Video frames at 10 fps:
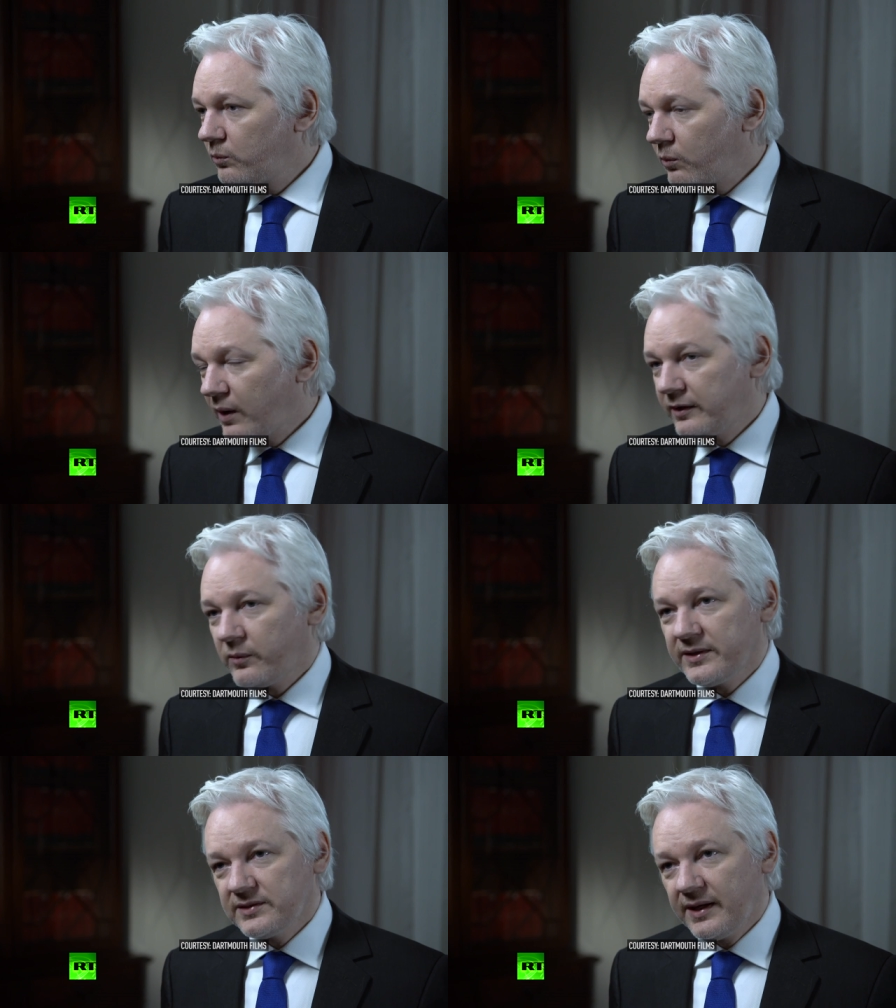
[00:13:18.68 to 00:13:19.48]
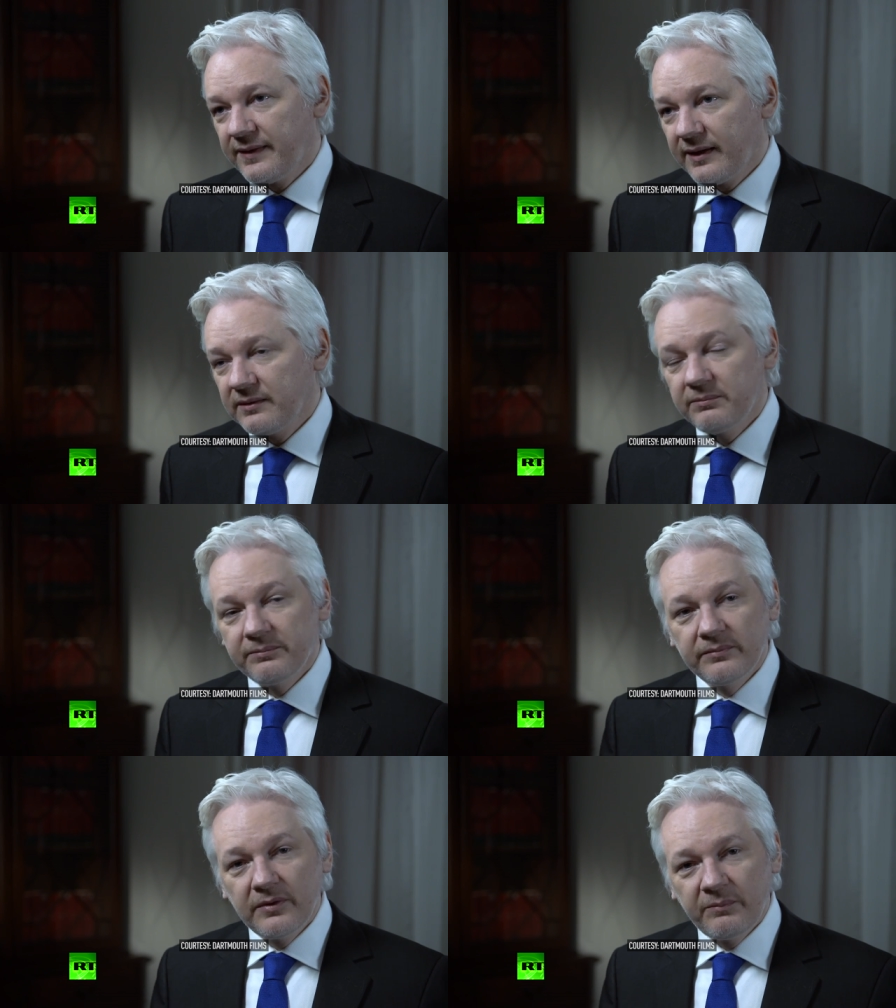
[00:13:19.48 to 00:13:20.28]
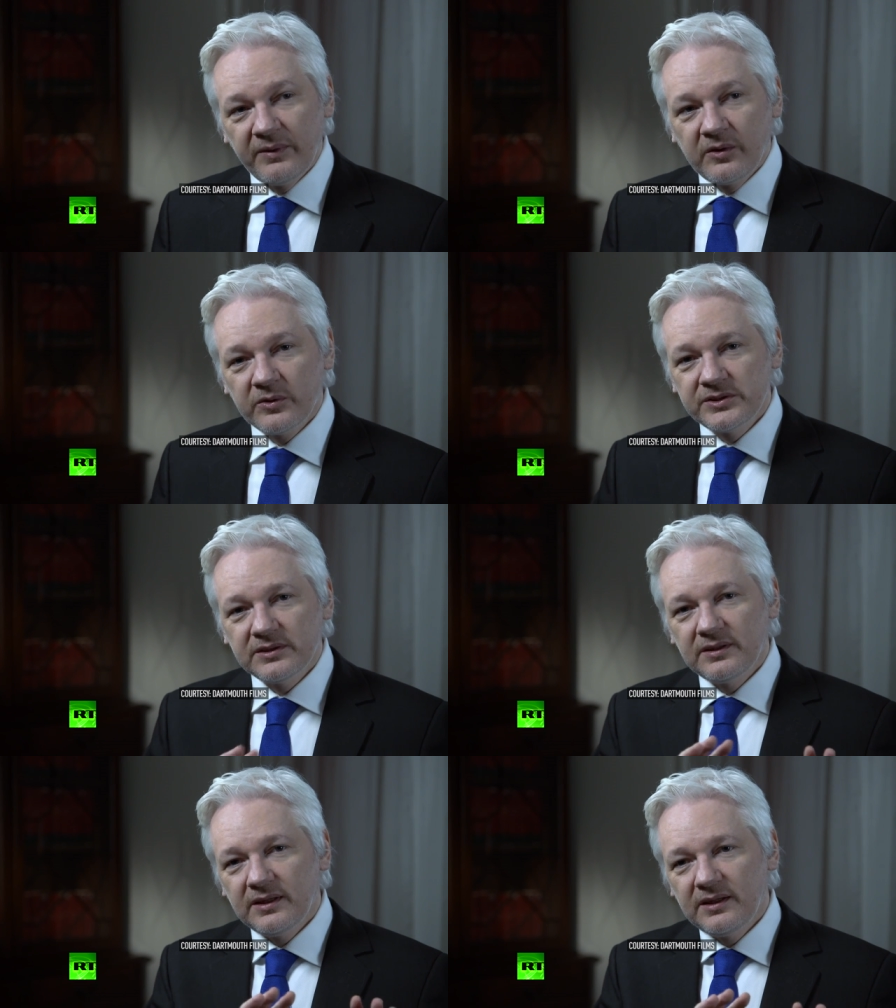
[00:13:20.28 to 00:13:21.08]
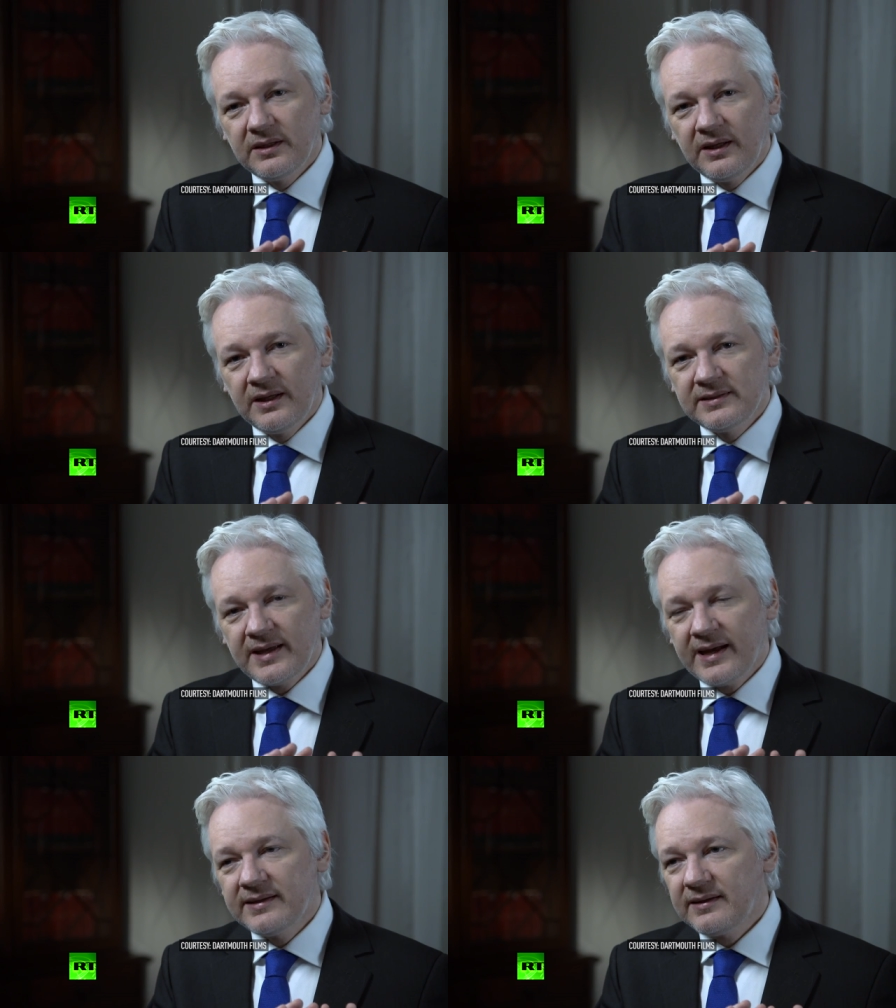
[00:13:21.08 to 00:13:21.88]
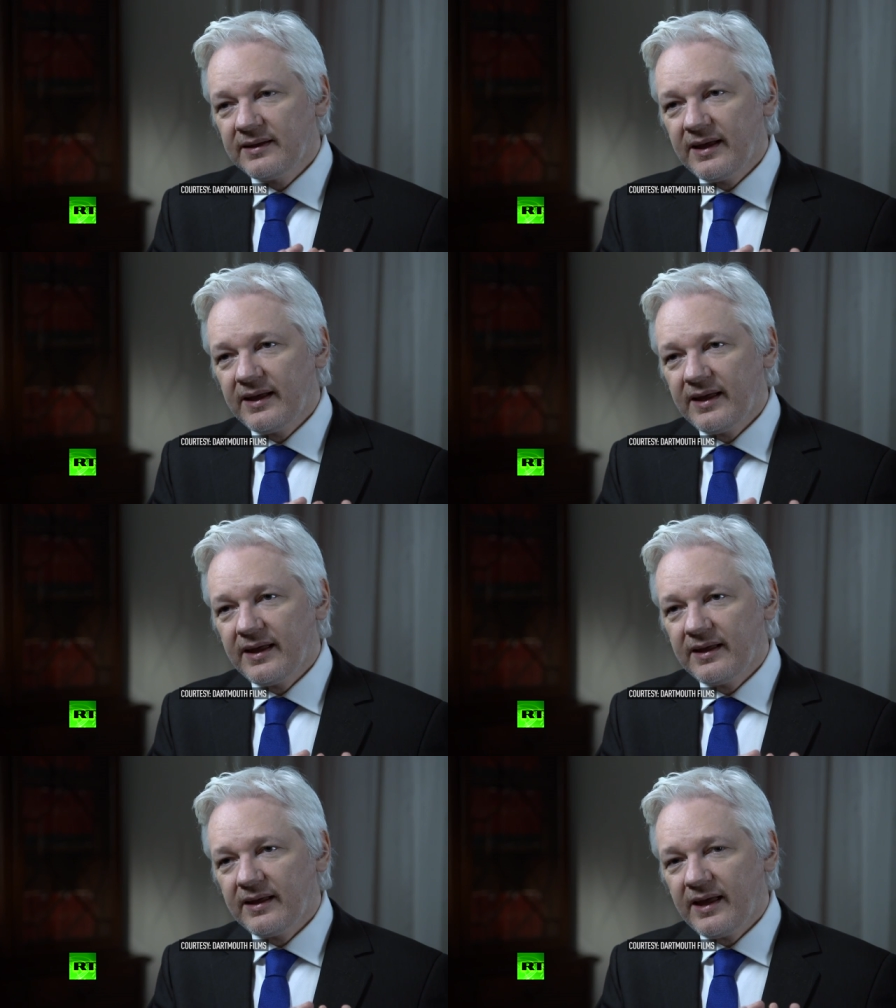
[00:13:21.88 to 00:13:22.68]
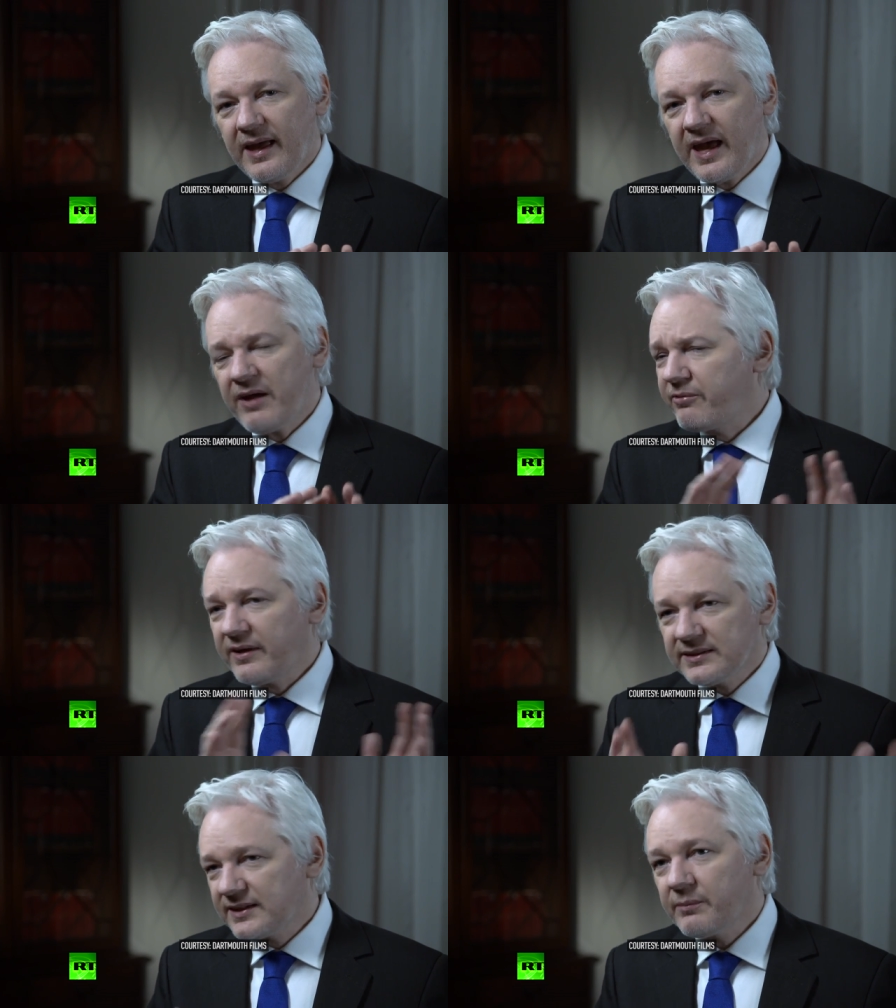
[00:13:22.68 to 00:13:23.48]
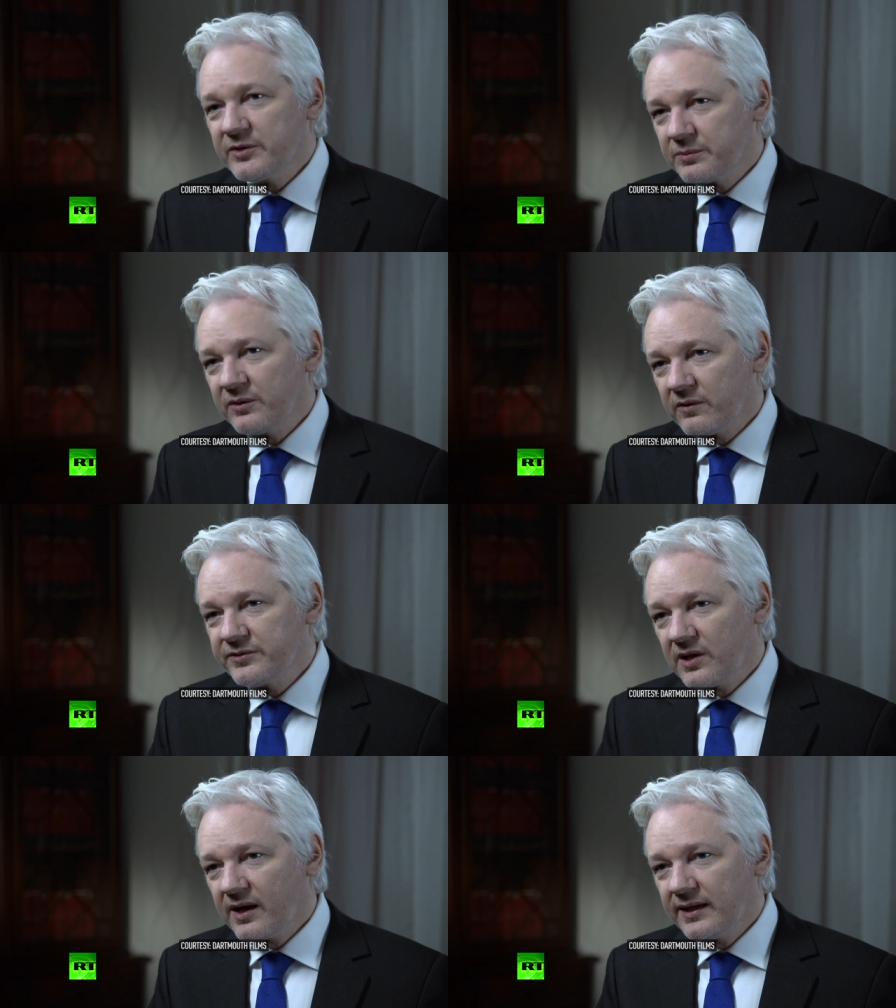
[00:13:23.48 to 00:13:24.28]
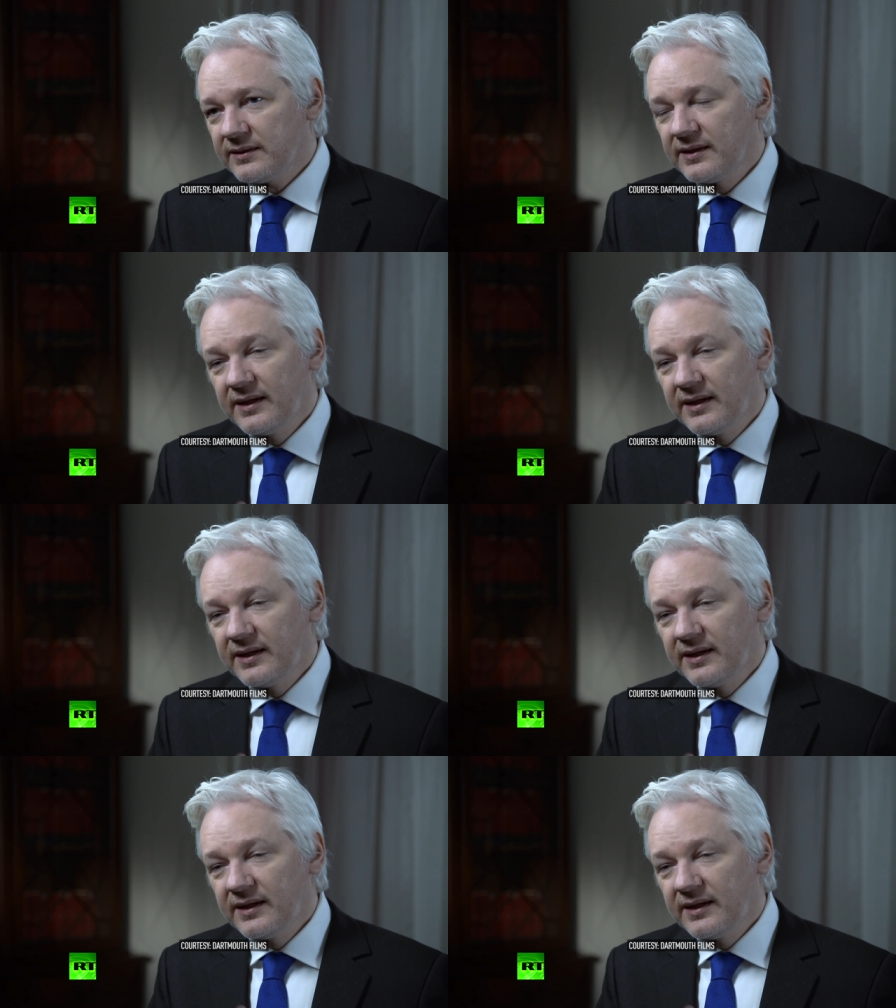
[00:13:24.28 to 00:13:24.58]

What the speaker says: Why do I say that? Because he's had every establishment offside.